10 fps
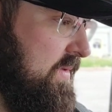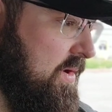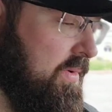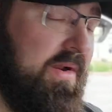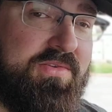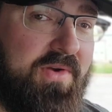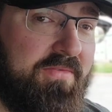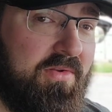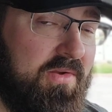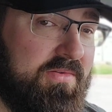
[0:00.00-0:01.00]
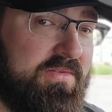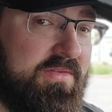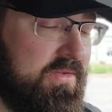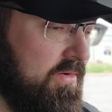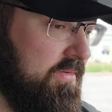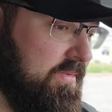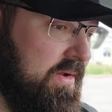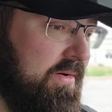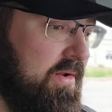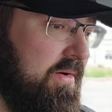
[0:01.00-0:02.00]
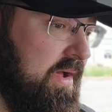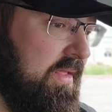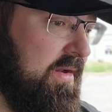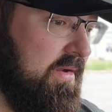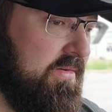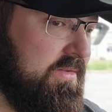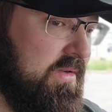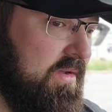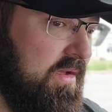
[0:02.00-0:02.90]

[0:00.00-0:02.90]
you know one, it's reefer loads, so we already know how that goes.